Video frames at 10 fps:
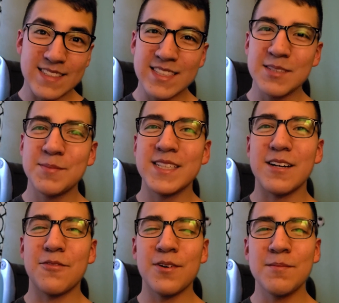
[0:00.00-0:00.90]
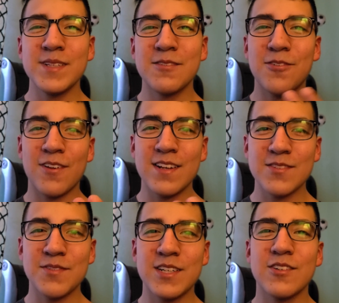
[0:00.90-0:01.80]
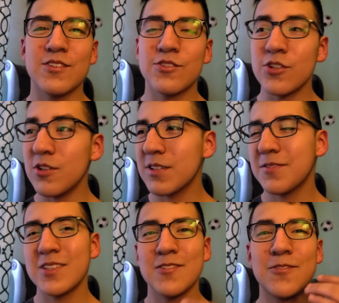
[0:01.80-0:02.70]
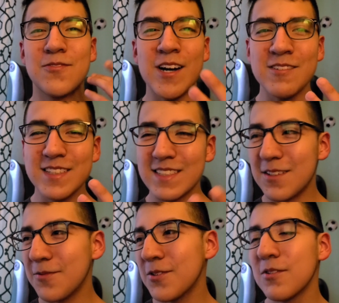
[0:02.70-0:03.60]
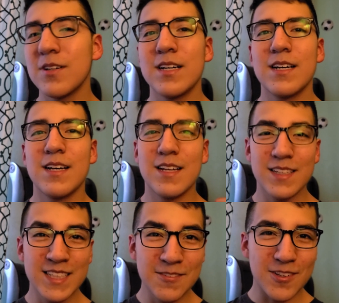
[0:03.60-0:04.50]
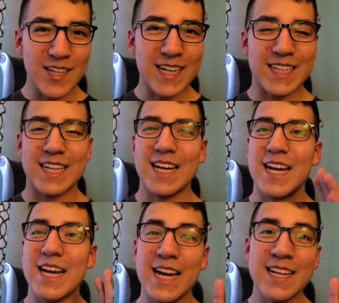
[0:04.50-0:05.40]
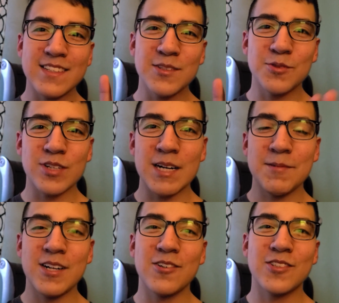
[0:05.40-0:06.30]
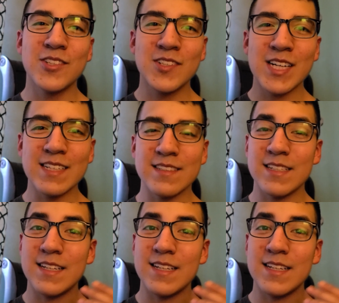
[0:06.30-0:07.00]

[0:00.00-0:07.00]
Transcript: gonna be it from me for this video. So if you found this helpful, leave a like and subscribe, and I'll see you guys in the